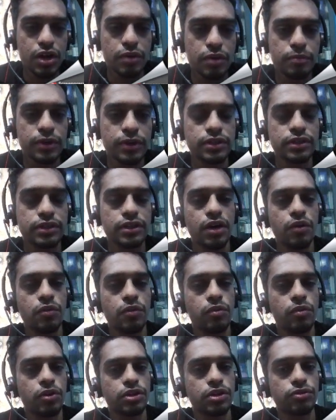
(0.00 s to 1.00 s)
But now
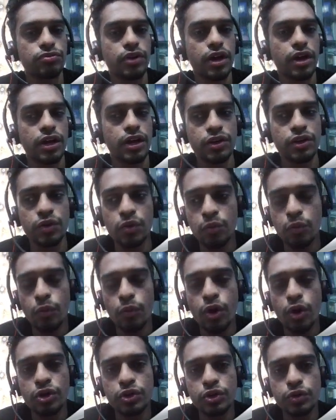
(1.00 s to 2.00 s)
what if I don't
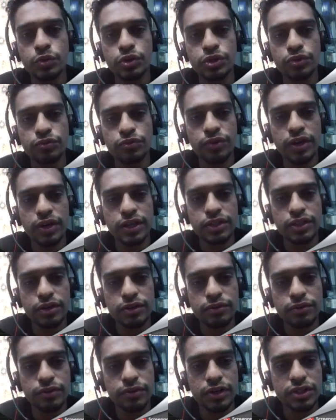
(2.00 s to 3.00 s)
want to define a
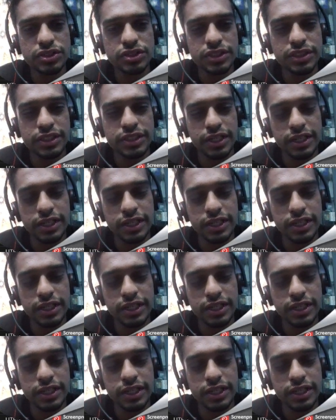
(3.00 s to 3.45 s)
function